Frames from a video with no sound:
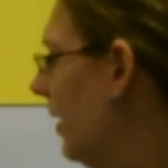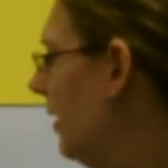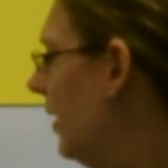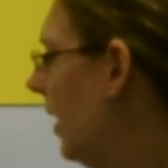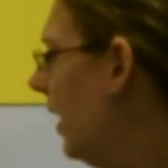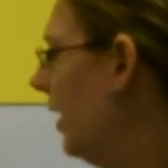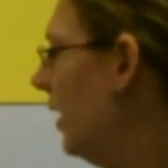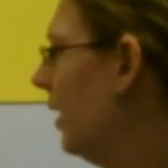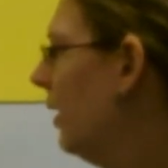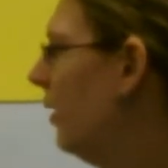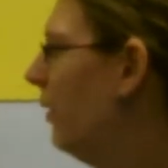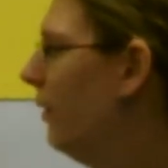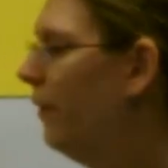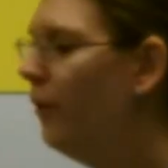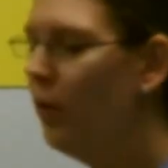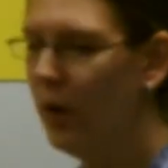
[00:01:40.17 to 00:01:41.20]
and our
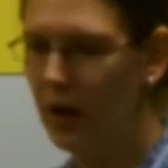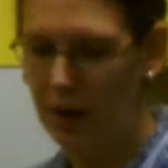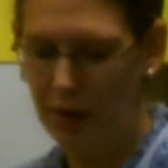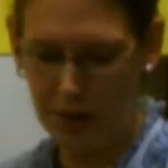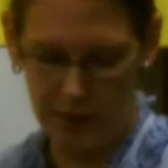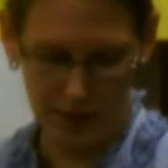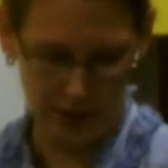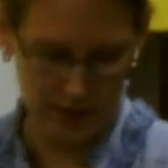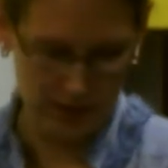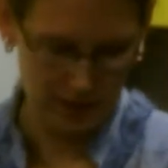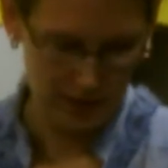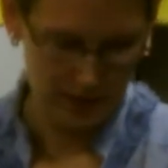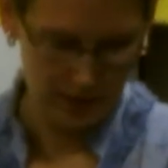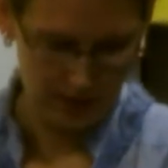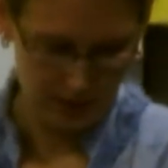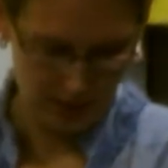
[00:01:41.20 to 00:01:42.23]
fourth
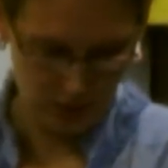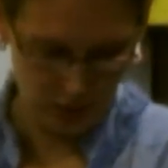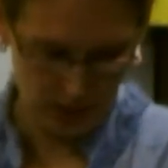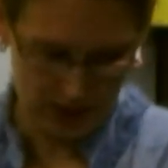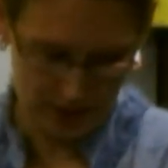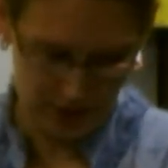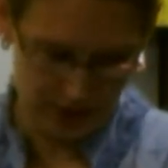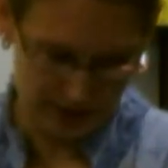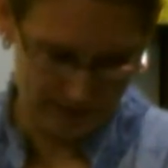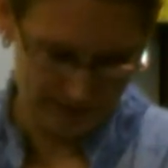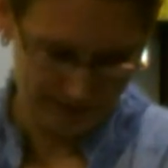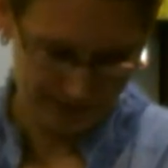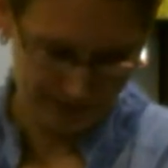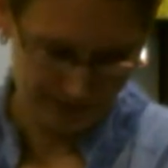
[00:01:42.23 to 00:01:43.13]
quadrant.